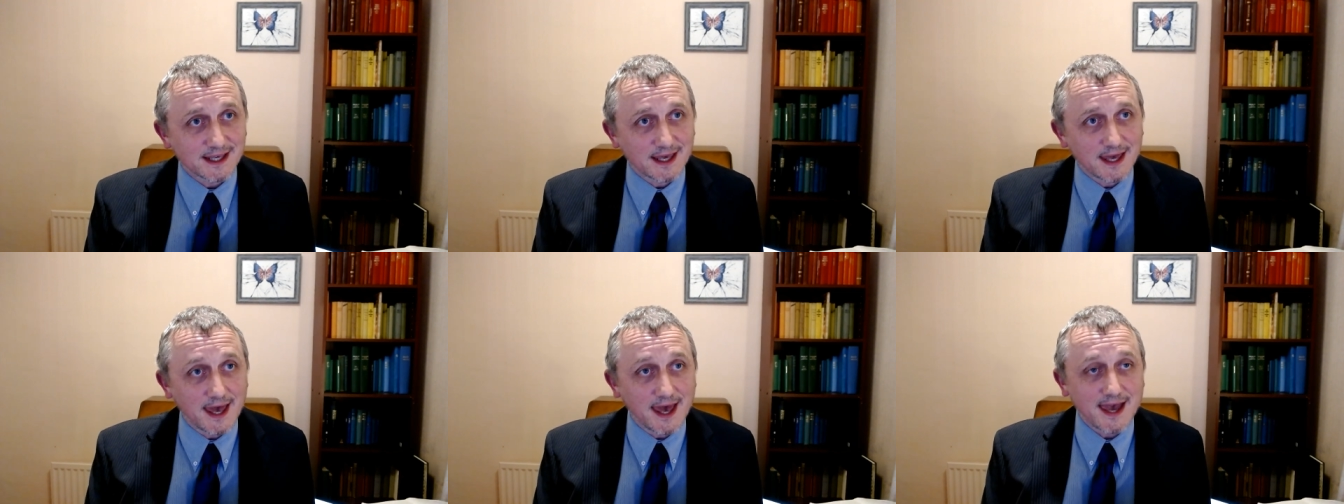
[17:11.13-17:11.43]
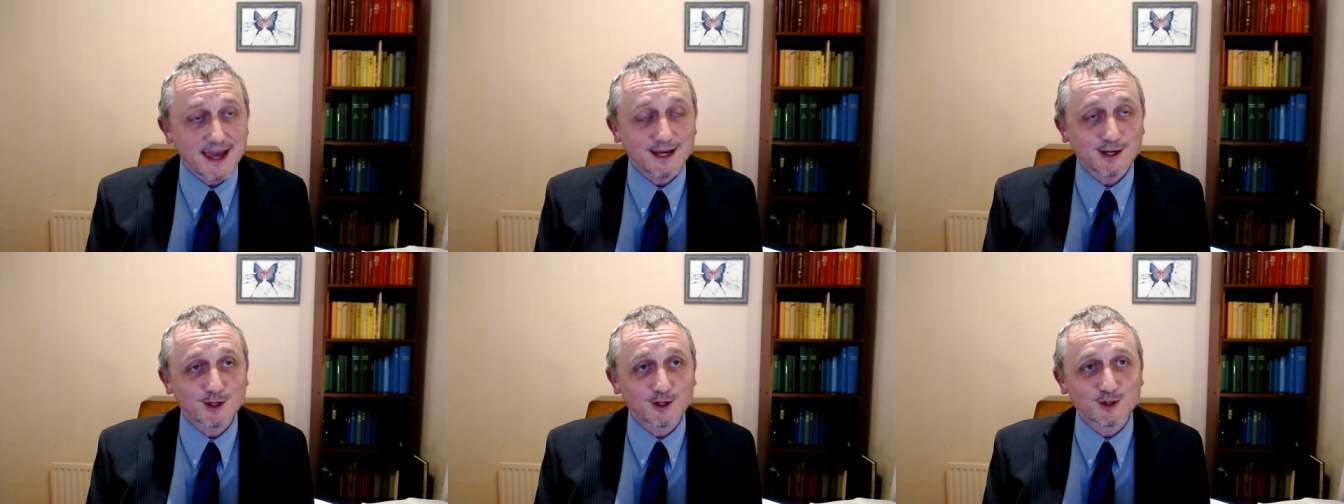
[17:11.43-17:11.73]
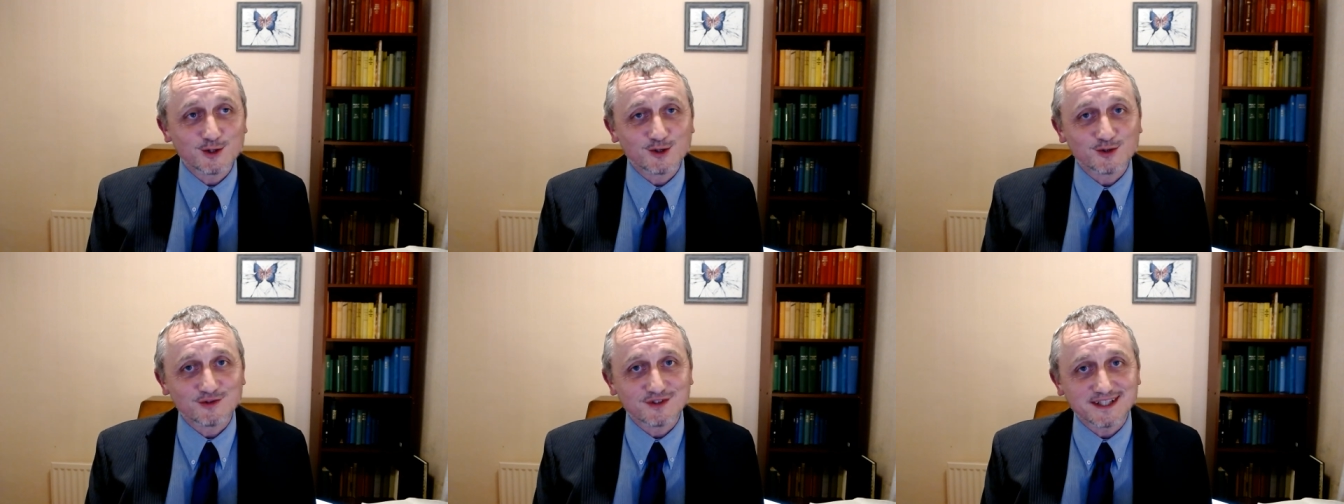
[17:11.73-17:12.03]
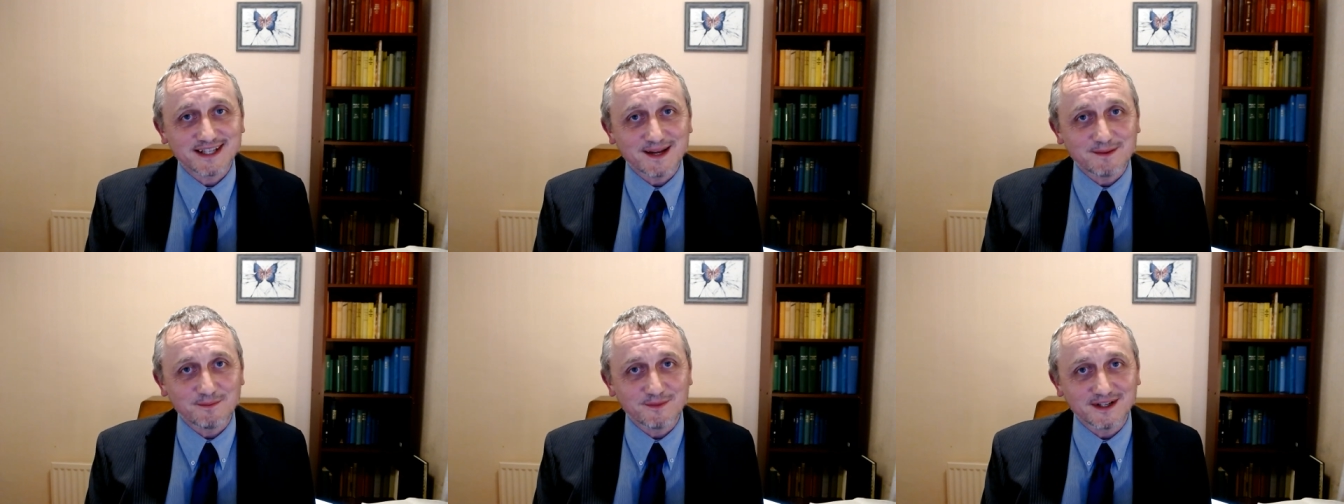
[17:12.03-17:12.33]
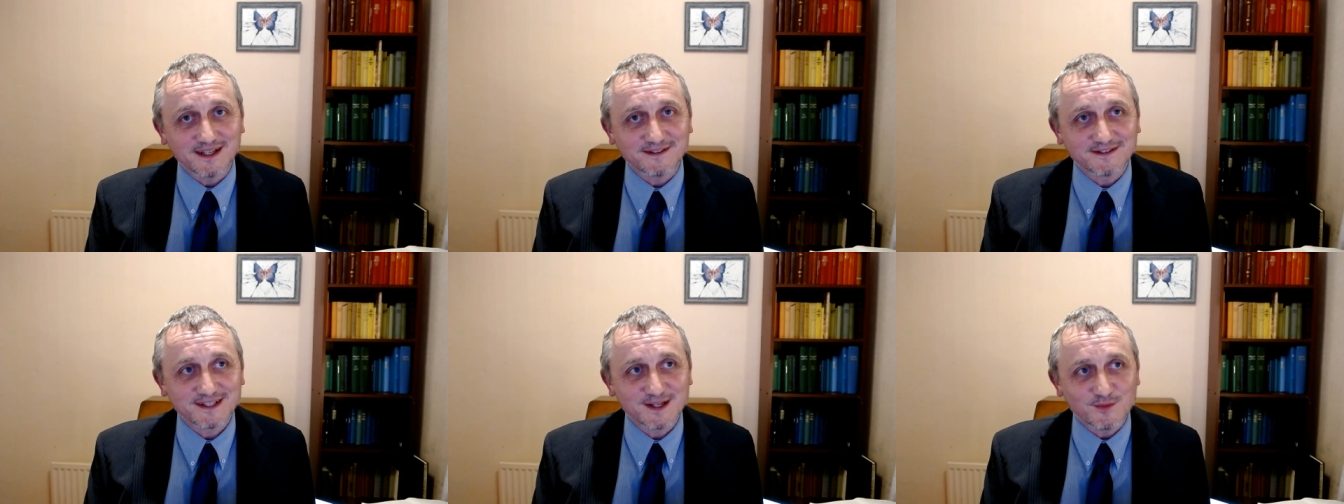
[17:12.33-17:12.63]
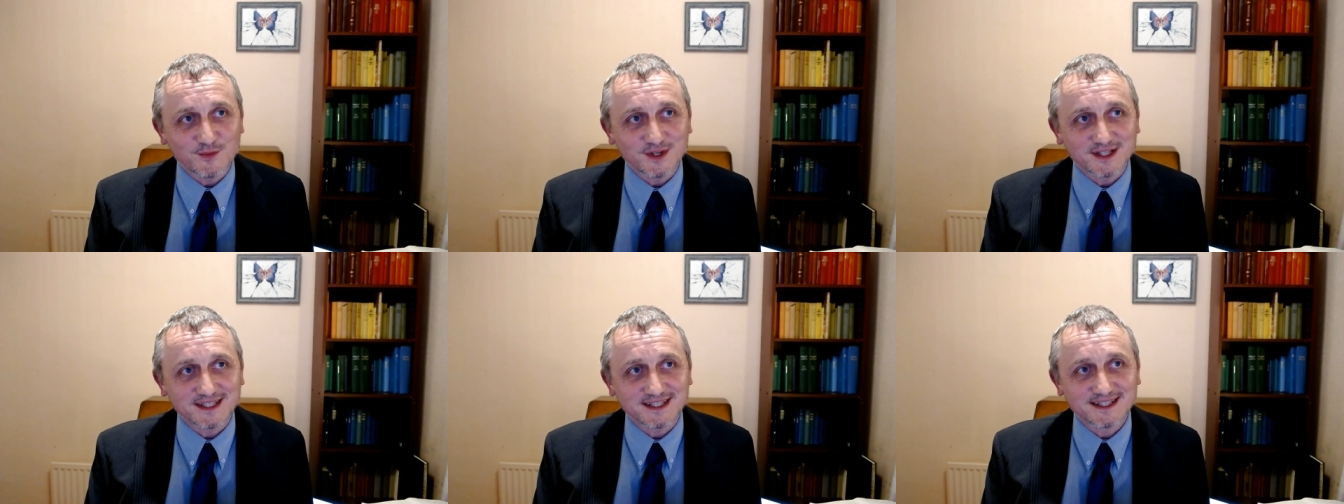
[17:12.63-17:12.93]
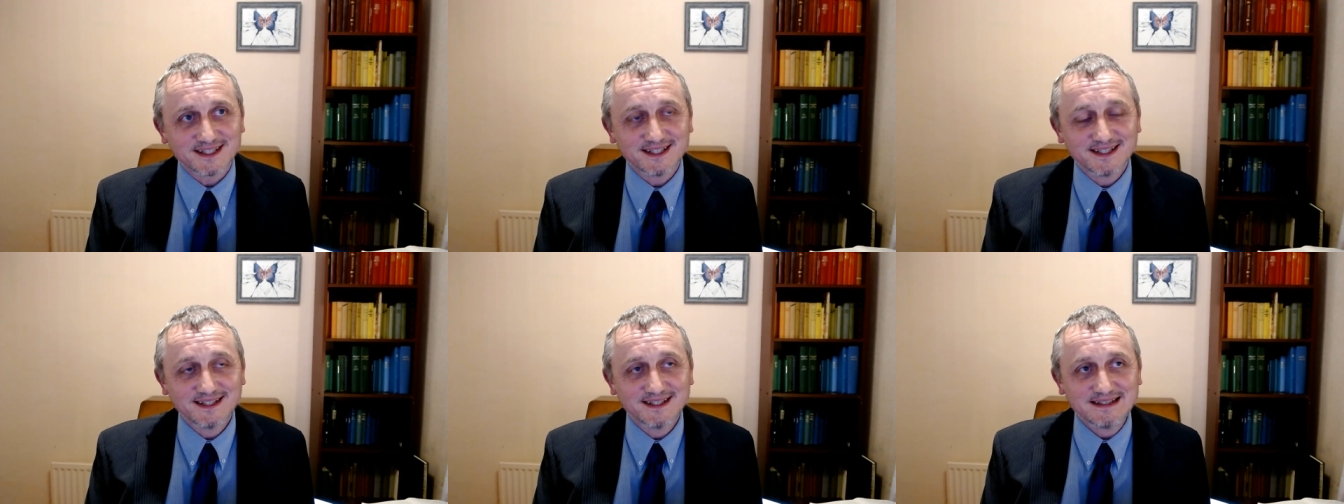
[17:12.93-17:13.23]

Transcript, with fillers: can cause resentment if someone's